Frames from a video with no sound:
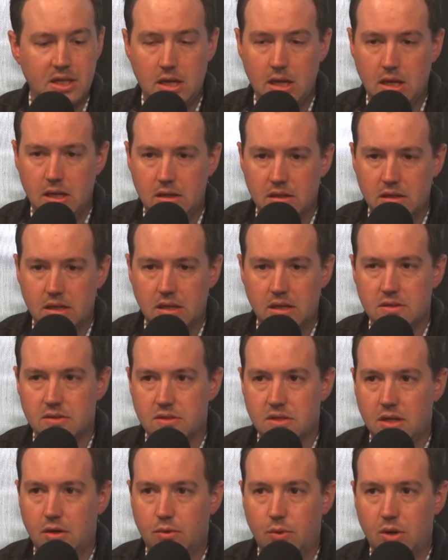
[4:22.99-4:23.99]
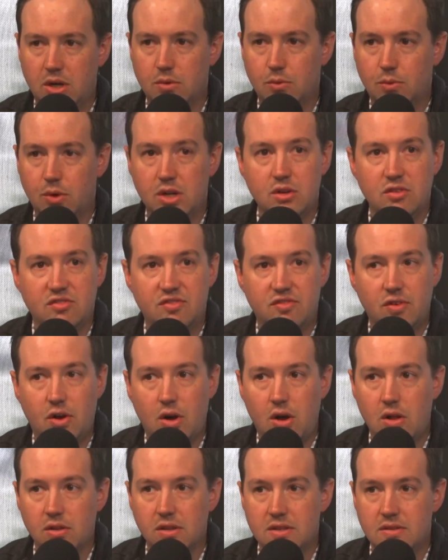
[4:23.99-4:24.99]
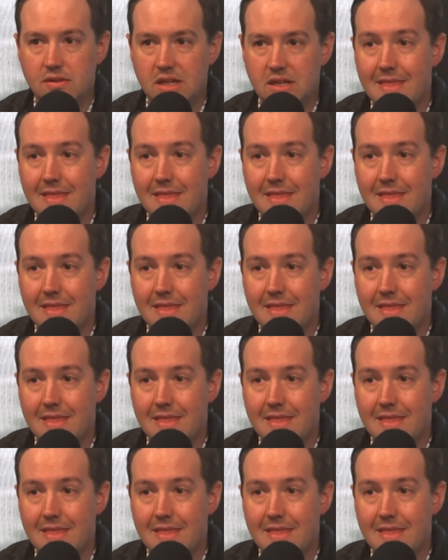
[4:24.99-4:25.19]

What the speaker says: candidly consider where you fall